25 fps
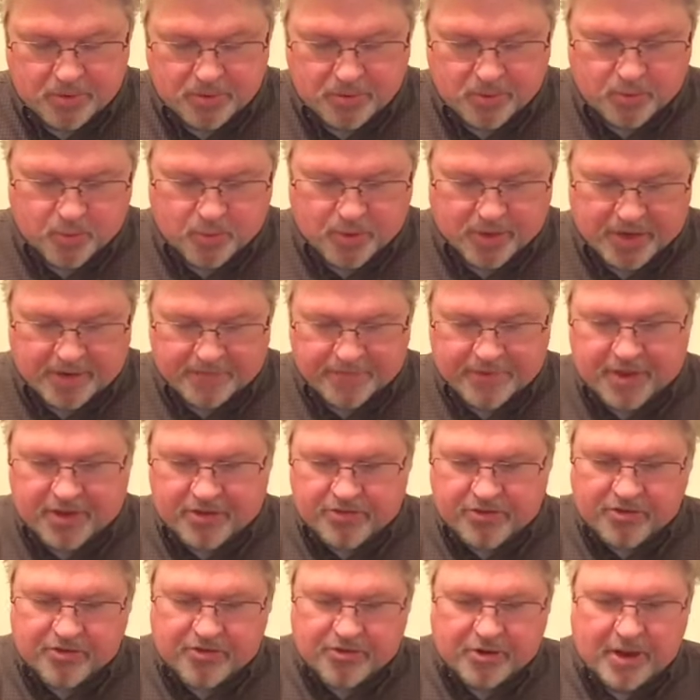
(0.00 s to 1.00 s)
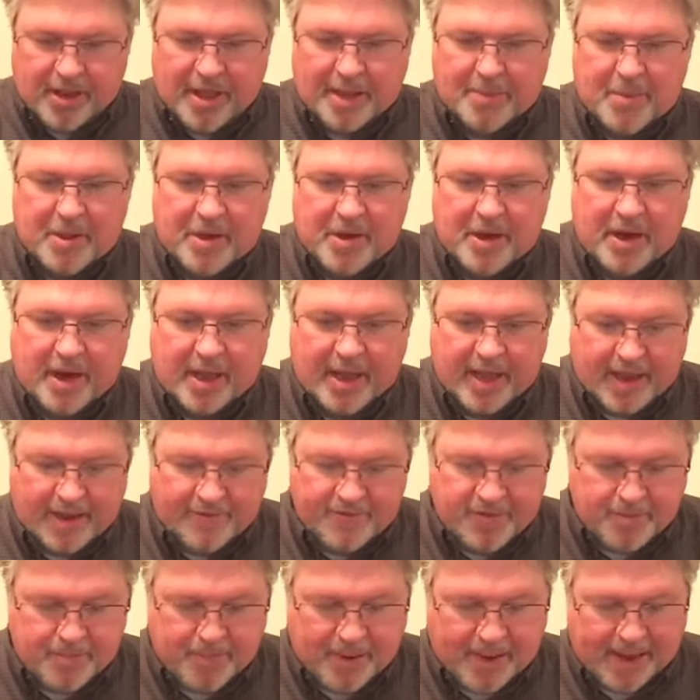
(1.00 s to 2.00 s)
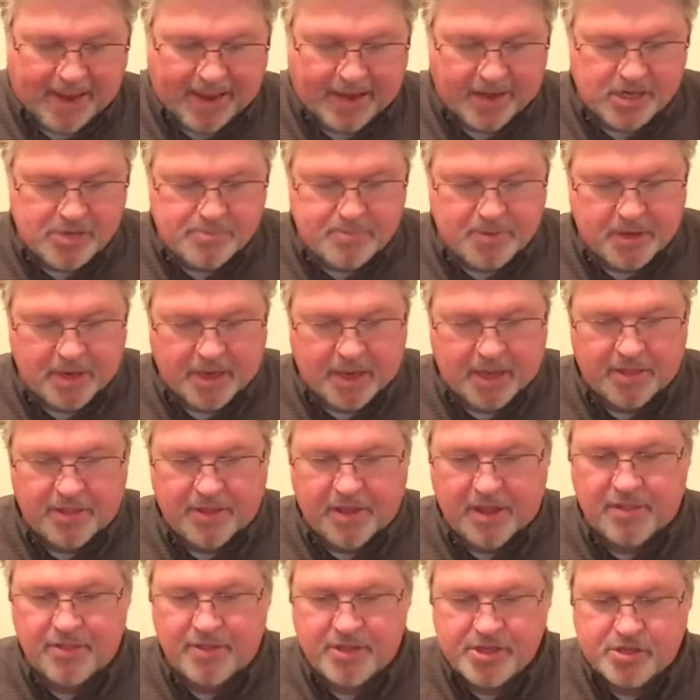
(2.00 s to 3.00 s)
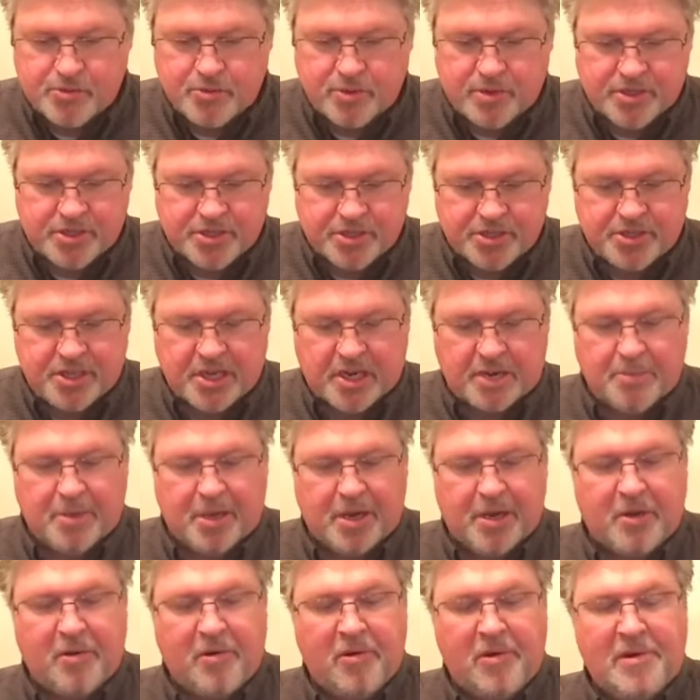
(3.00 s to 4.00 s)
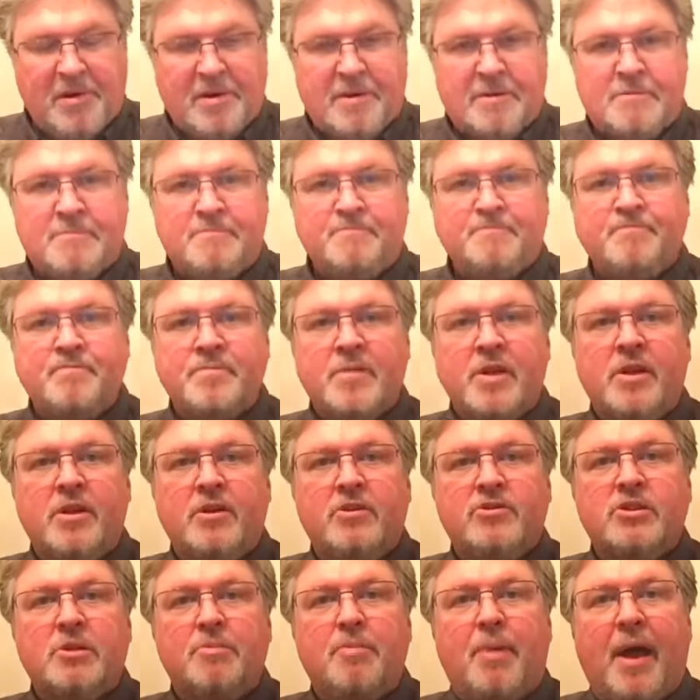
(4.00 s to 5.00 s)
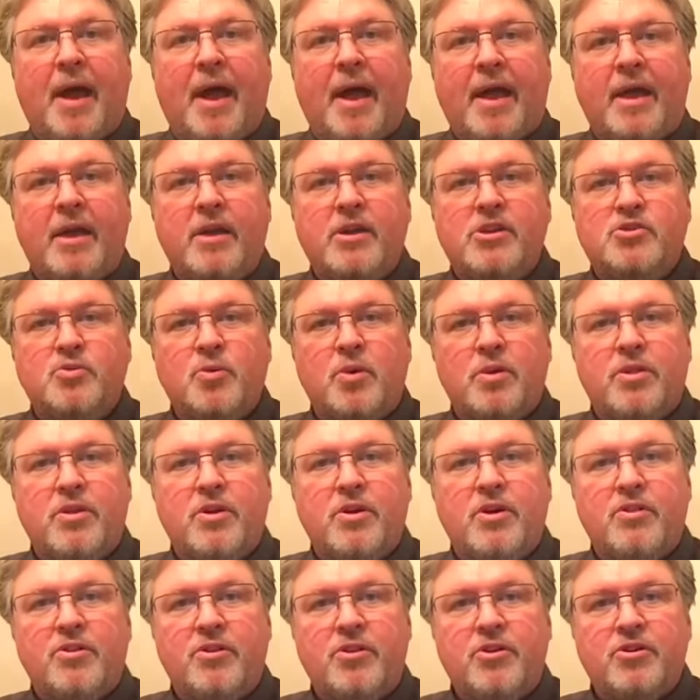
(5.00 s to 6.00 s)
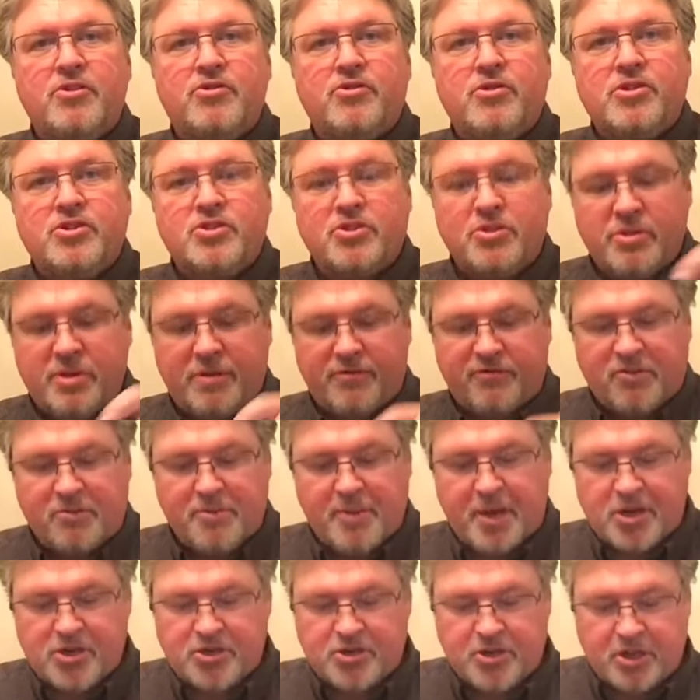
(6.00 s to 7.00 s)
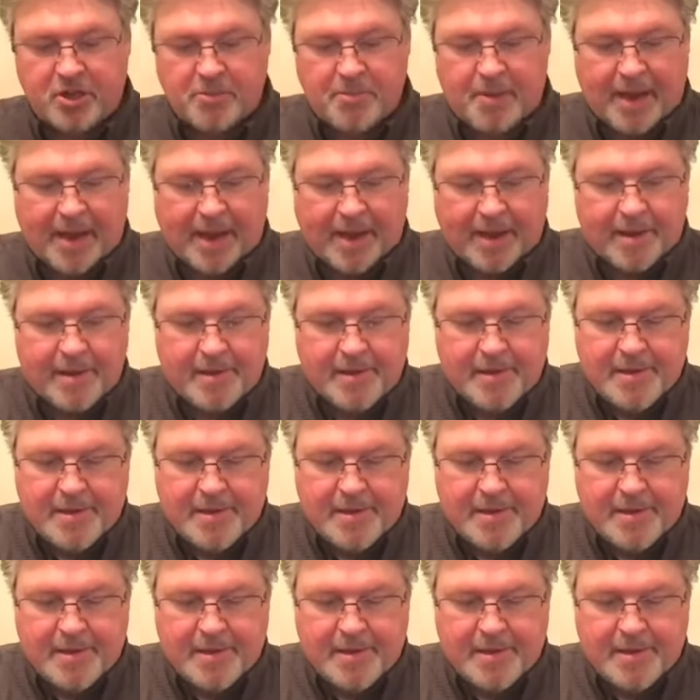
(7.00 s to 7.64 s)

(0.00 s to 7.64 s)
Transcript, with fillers: One of these is lemon, and I have the package beneath, and this one's cinnamon. And here's the package with all the nutritional information on the back.